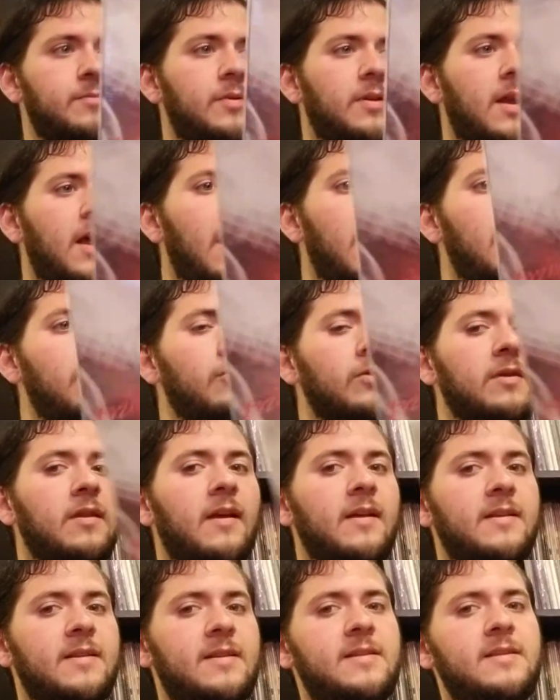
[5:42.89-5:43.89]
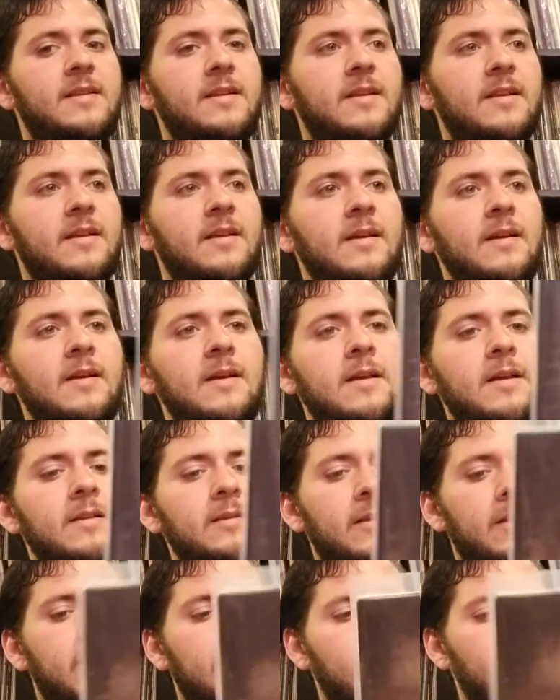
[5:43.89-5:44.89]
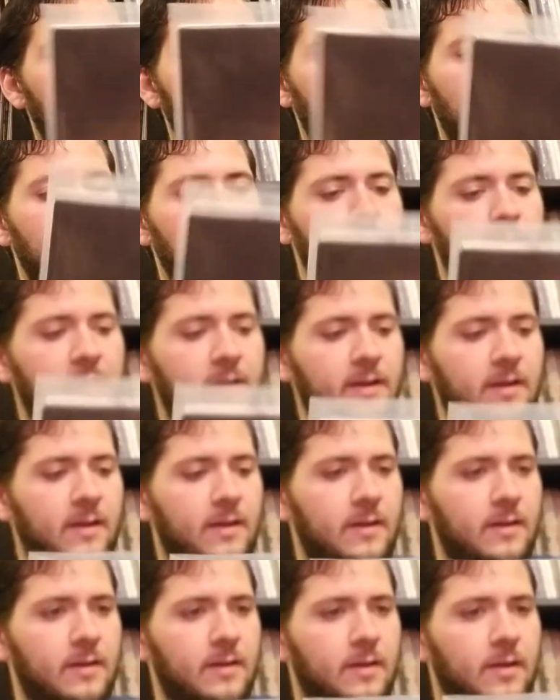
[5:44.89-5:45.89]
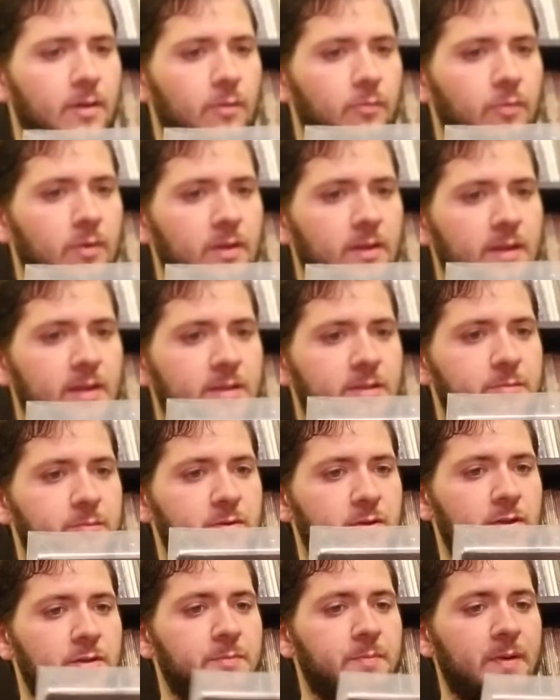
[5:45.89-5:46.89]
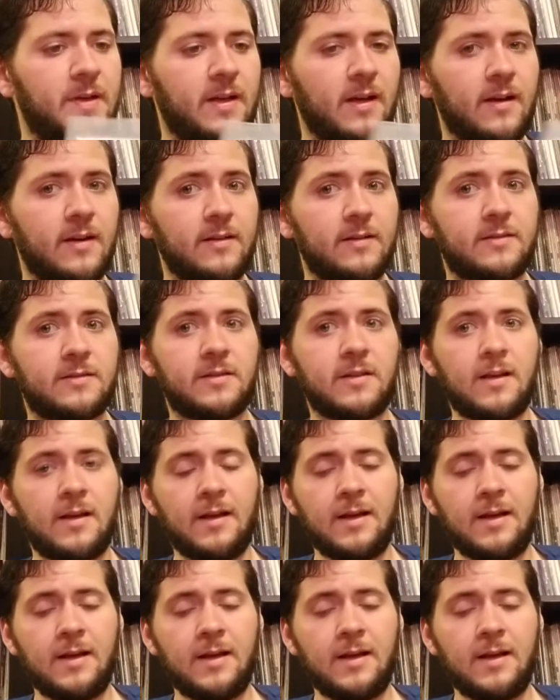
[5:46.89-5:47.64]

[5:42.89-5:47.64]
But I would like to see the 3LP get released, just because